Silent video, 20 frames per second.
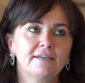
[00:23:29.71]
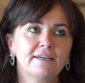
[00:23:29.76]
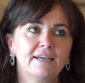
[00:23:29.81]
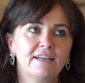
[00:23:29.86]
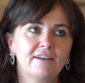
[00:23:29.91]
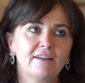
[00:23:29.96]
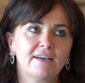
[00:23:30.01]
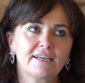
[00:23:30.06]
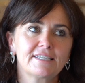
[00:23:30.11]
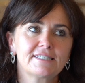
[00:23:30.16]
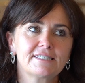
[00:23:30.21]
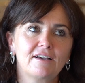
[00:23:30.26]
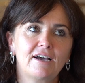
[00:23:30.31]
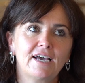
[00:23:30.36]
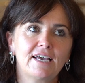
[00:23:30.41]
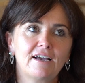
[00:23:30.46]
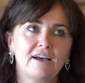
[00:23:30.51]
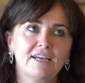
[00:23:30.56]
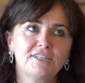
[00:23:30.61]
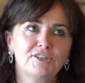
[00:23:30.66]
And like
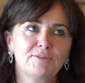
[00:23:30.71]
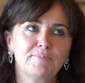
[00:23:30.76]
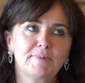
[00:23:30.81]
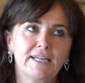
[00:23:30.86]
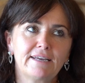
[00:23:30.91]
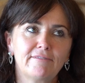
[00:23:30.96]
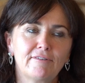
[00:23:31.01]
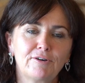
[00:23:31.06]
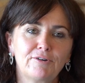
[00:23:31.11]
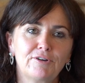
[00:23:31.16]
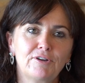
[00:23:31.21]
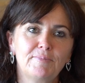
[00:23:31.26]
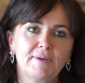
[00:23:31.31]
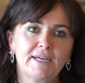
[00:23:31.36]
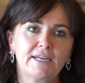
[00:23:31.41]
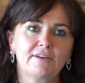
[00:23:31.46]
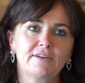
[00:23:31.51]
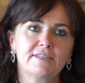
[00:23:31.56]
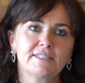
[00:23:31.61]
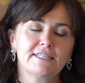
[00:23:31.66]
I do believe I could have
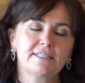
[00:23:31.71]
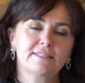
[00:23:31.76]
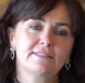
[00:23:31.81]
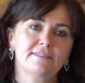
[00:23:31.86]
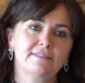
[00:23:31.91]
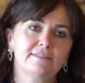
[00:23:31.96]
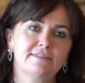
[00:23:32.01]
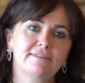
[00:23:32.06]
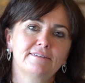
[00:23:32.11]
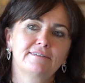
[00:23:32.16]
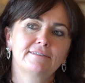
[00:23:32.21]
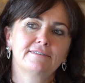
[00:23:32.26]
been her sister,